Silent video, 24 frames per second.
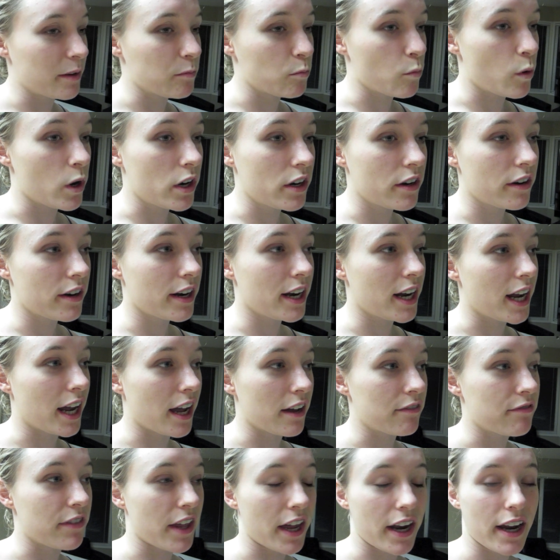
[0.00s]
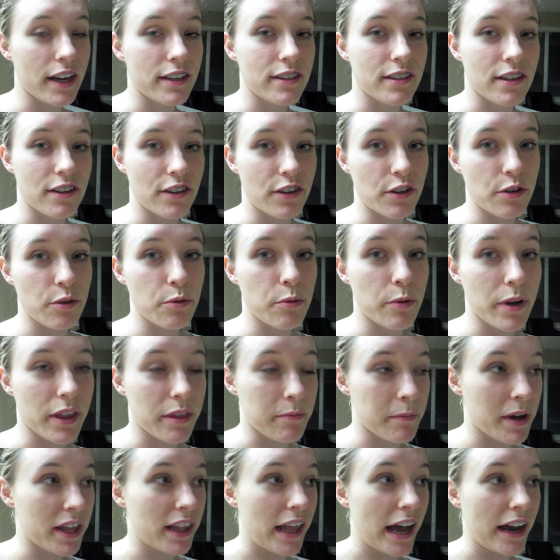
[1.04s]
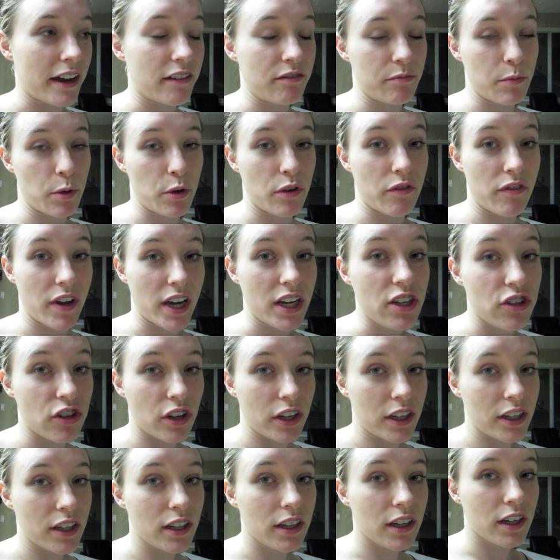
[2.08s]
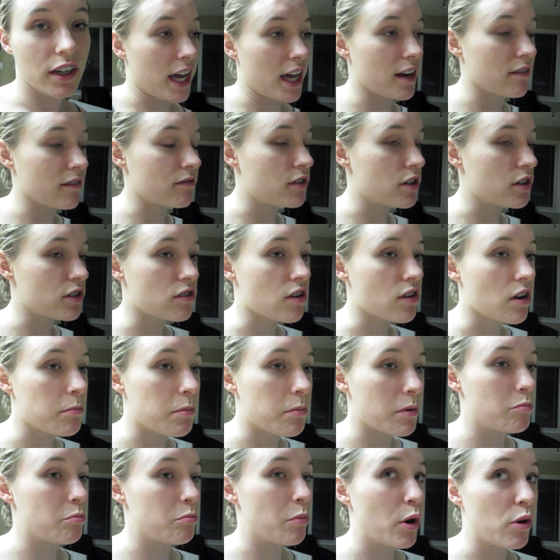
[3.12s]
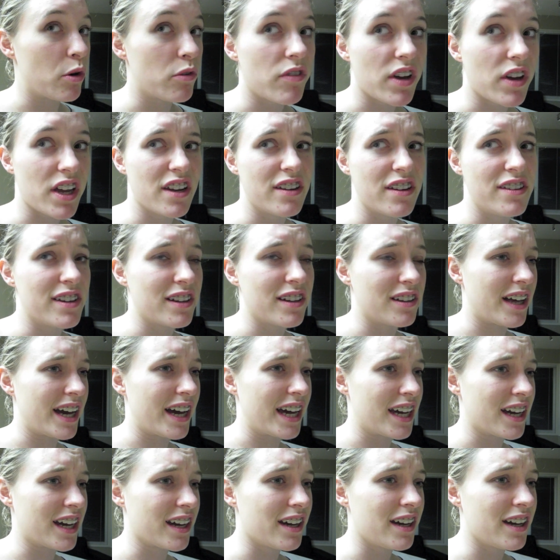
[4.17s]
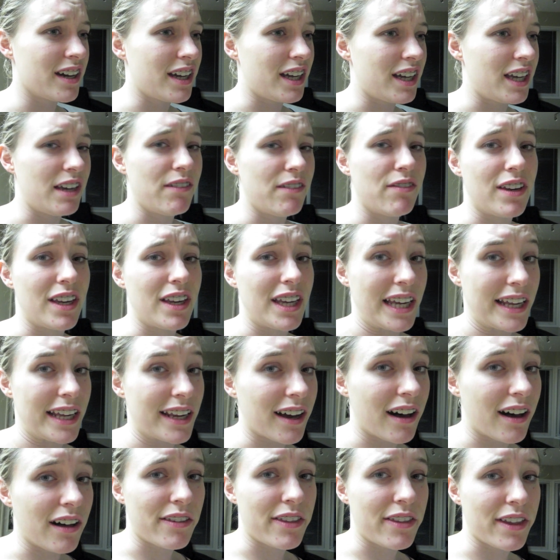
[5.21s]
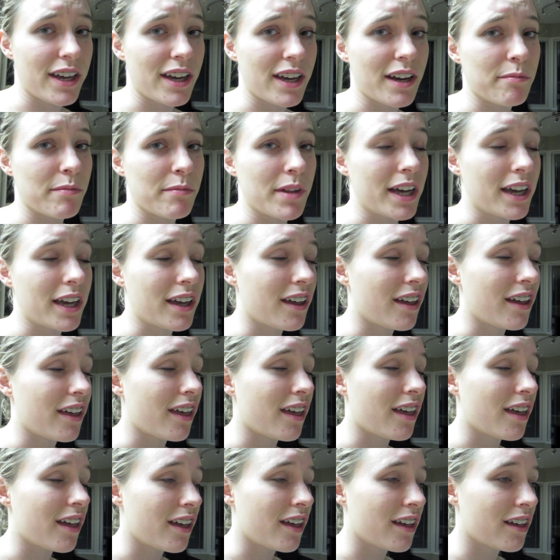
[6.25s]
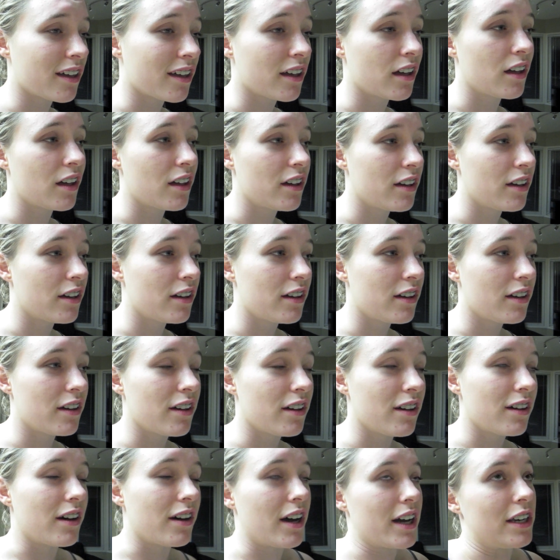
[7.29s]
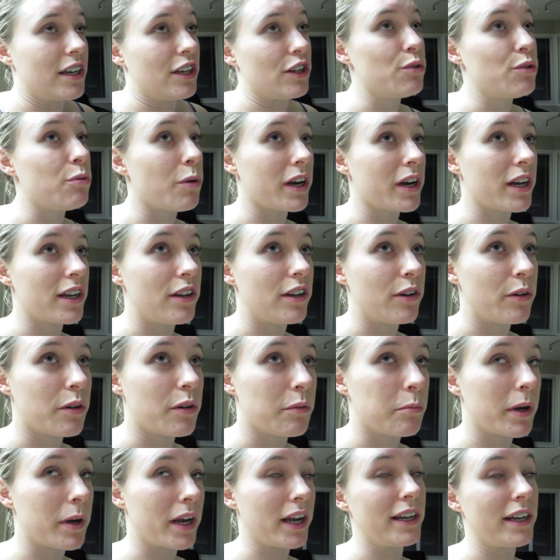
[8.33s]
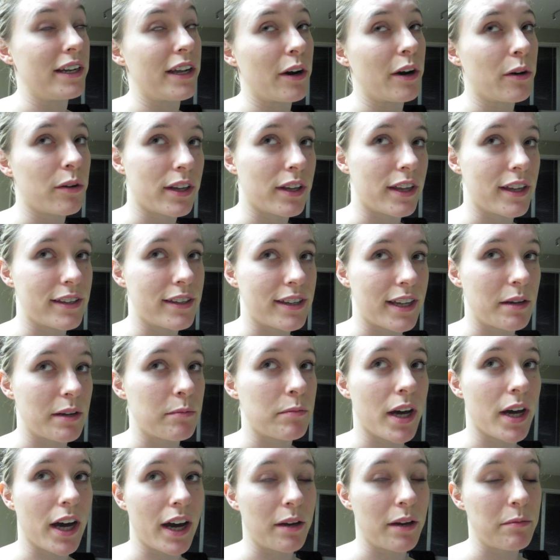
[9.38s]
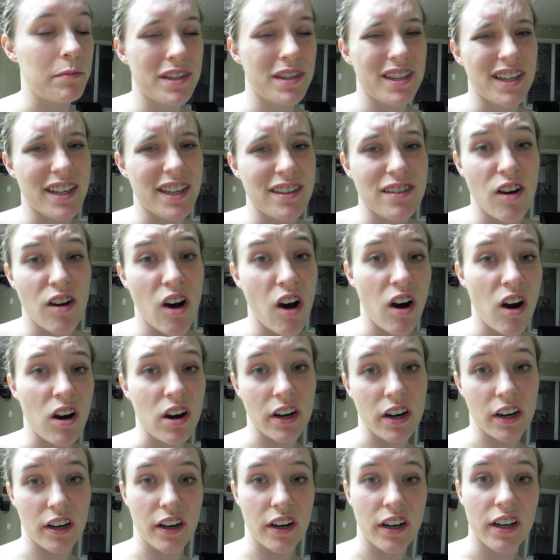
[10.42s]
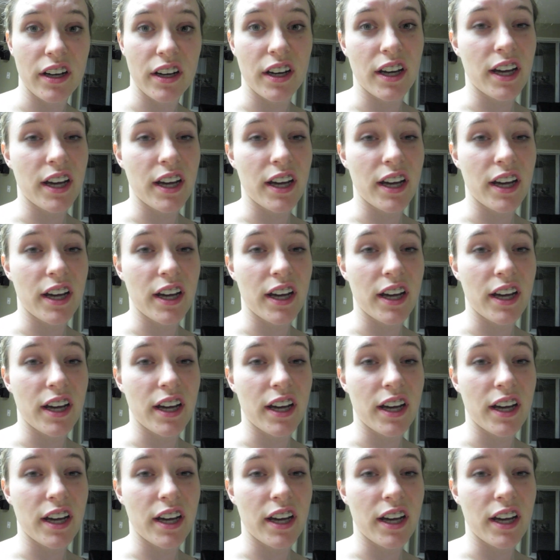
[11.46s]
I'm wondering if that has to do with my lack of motivation. And I've just not been motivated to like even eat healthy. I'm like, eh, I do want to do it, but I don't at the same time. It's, it's hard.